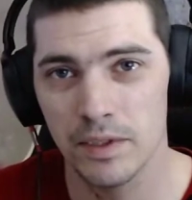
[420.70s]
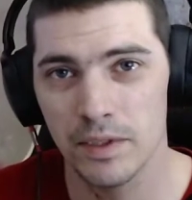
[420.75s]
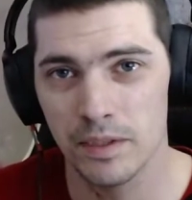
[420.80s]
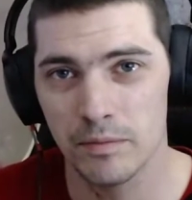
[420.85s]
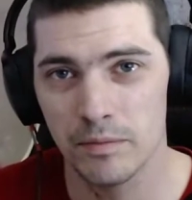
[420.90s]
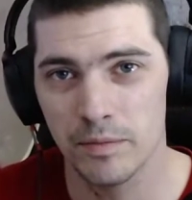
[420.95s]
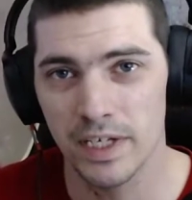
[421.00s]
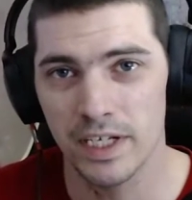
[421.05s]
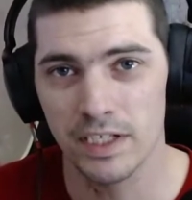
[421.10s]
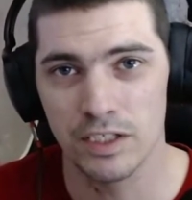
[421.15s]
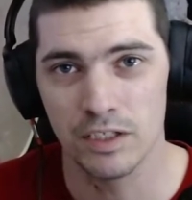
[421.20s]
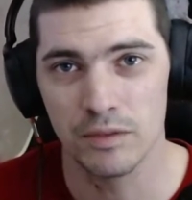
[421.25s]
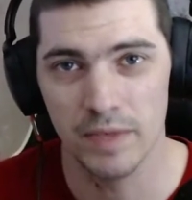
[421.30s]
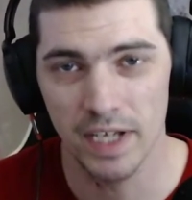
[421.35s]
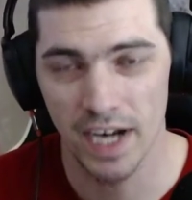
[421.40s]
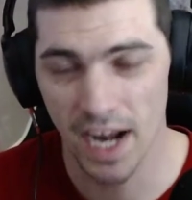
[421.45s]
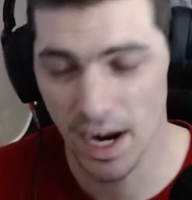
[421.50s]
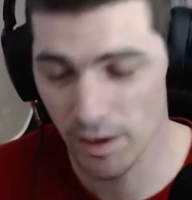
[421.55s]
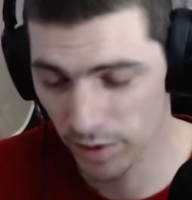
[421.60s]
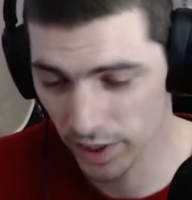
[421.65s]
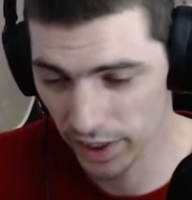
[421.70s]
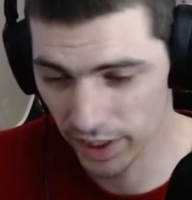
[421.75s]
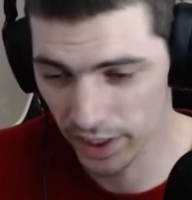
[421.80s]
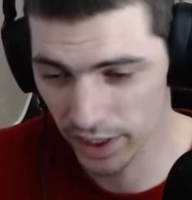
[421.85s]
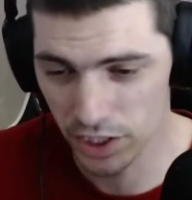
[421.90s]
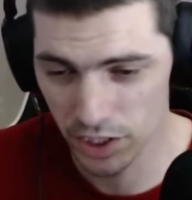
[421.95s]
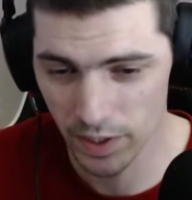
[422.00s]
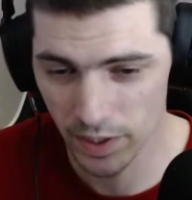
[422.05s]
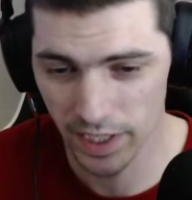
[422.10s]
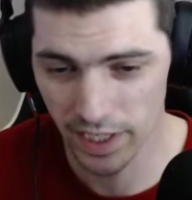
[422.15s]
that band too, man. I really
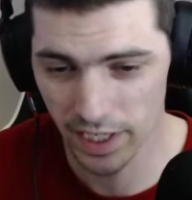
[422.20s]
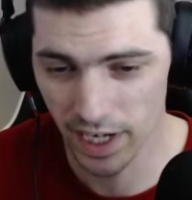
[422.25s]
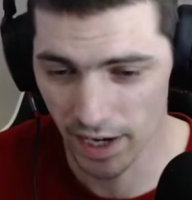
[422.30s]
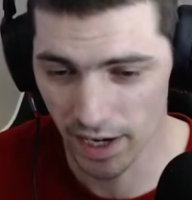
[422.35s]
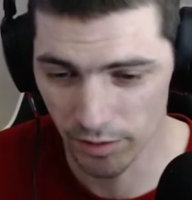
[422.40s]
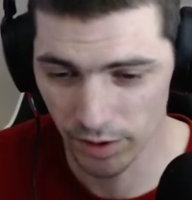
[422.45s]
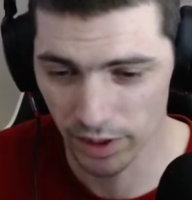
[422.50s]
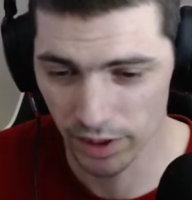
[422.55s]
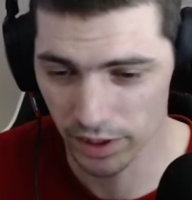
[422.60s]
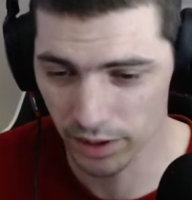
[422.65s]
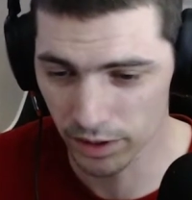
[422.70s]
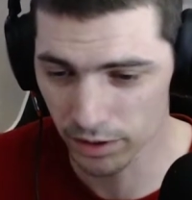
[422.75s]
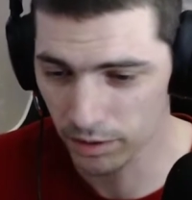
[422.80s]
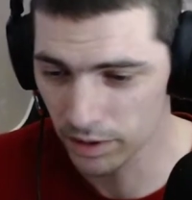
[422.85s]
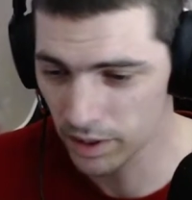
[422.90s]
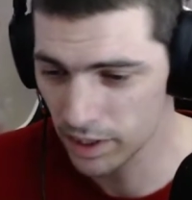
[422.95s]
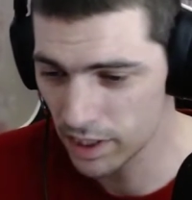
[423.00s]
enjoyed it. I really do.